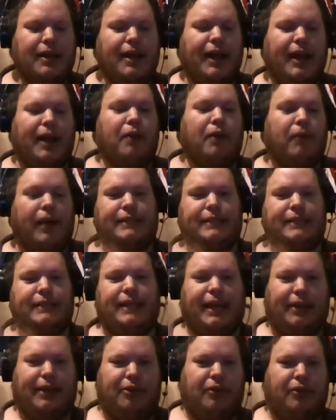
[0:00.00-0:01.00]
Anyways, to
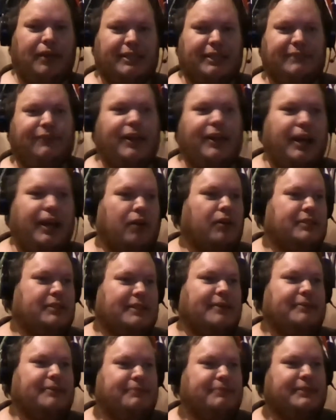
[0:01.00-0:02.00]
get through this video, because
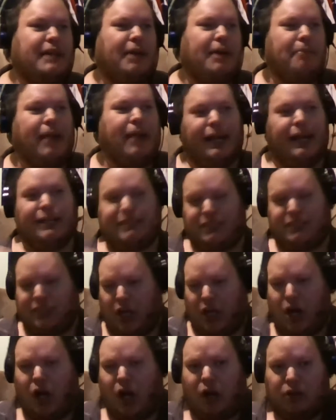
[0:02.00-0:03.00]
I'm making it
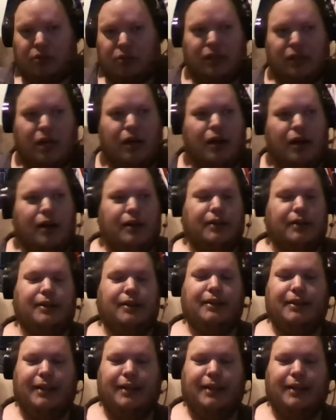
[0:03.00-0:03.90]
so long,